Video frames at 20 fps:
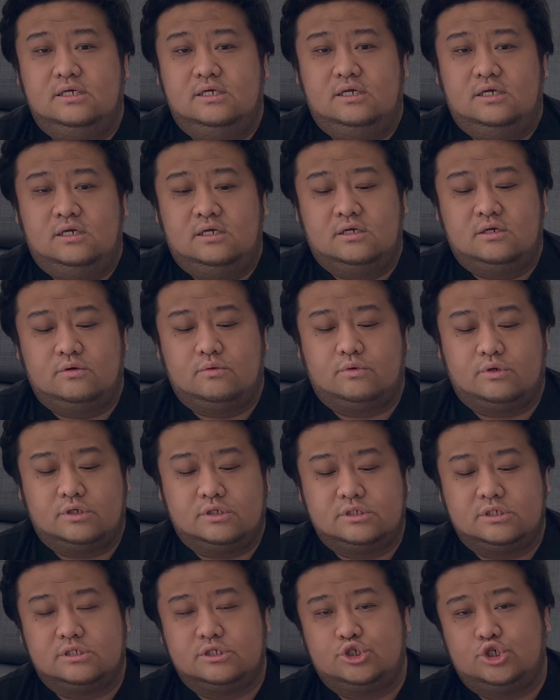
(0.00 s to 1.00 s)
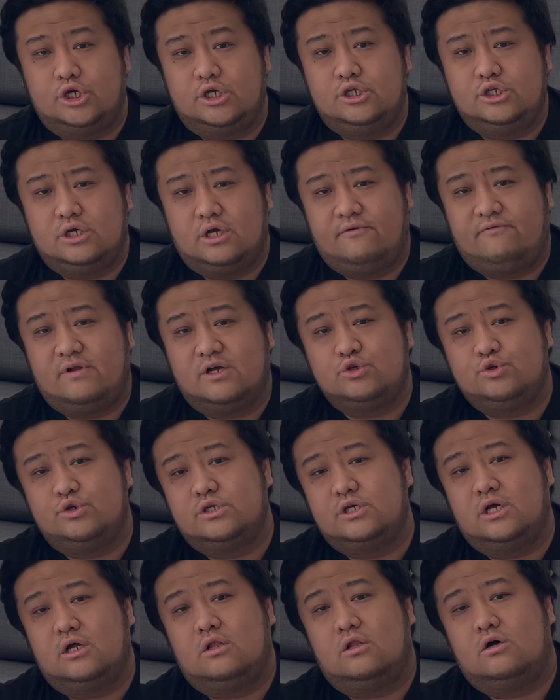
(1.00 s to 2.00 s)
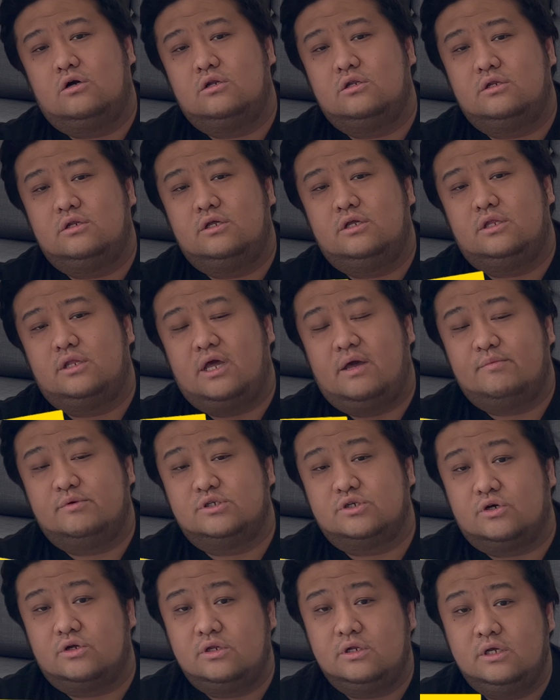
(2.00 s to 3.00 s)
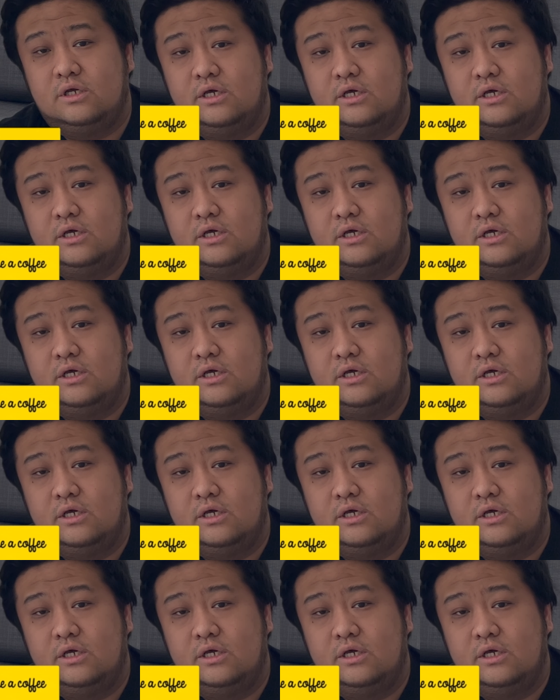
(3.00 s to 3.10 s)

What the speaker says: was fluctuating a lot in Amazon.